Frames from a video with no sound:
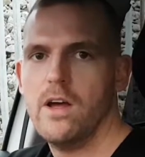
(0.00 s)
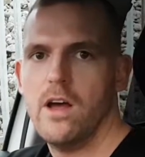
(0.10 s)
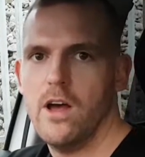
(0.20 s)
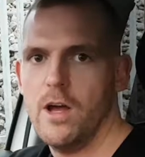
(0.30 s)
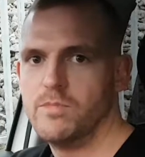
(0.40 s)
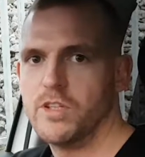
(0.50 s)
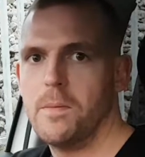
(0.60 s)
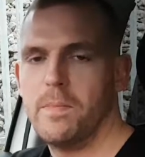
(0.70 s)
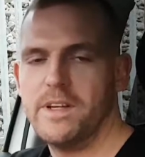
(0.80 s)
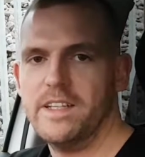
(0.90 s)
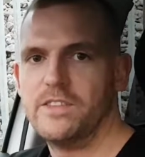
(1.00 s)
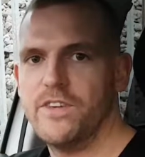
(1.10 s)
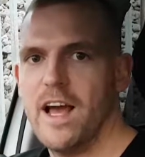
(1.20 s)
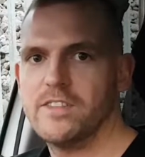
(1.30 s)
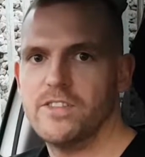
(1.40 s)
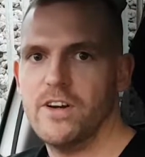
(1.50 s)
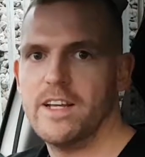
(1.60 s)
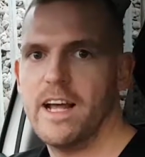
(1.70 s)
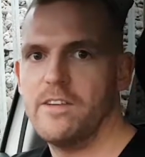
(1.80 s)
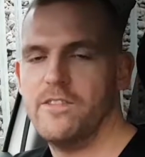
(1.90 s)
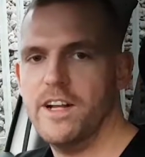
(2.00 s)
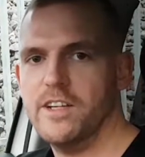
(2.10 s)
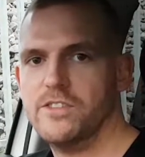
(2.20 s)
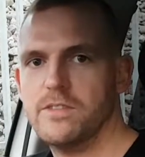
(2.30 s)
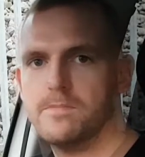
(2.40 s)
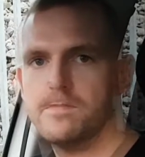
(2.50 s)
to complete this Fiesta and get it finished.